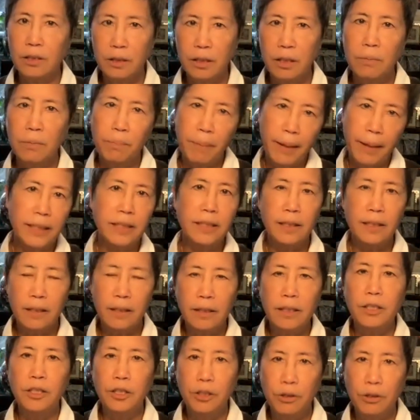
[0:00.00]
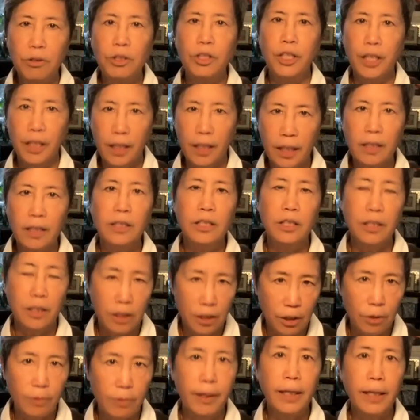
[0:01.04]
you're basically too chicken to
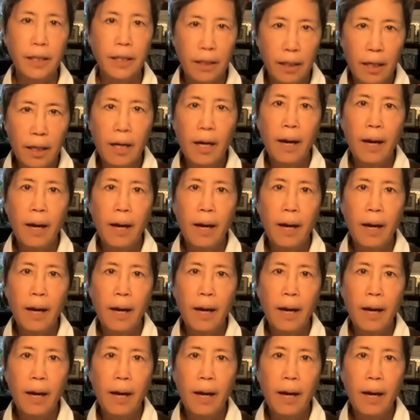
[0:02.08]
do it.